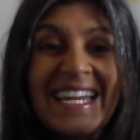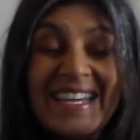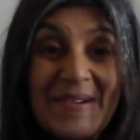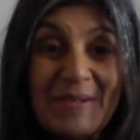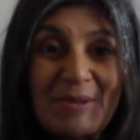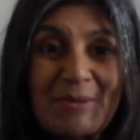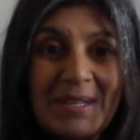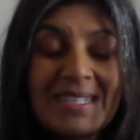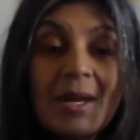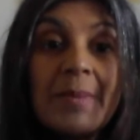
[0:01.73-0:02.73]
Hello,
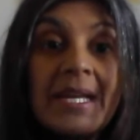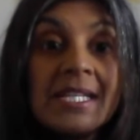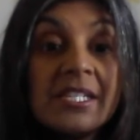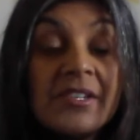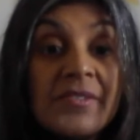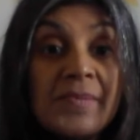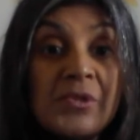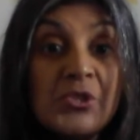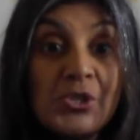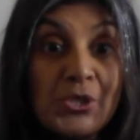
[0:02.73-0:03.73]
everyone. I'm here to
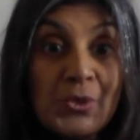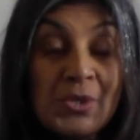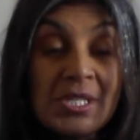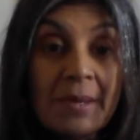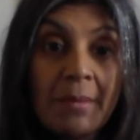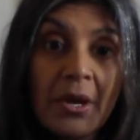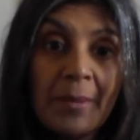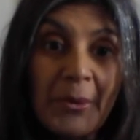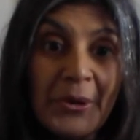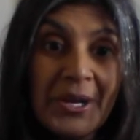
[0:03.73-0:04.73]
introduce
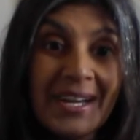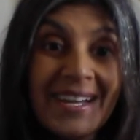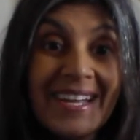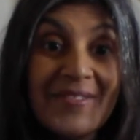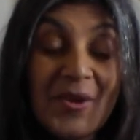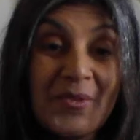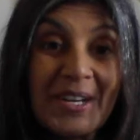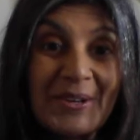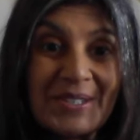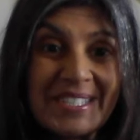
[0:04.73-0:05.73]
my book,
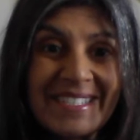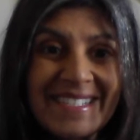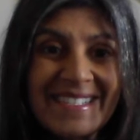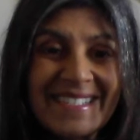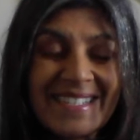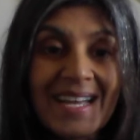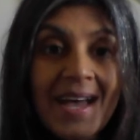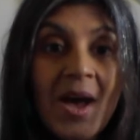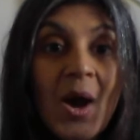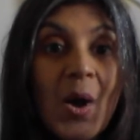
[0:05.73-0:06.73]
Evolving Consciousness
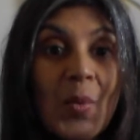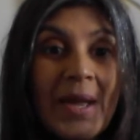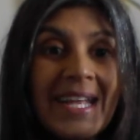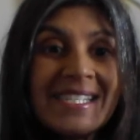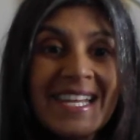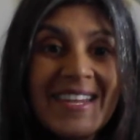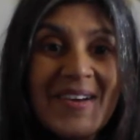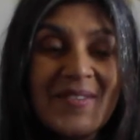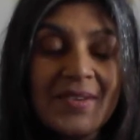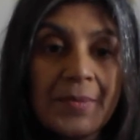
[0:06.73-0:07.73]
Awaken to
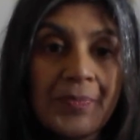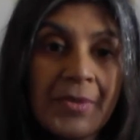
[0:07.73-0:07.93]
Love,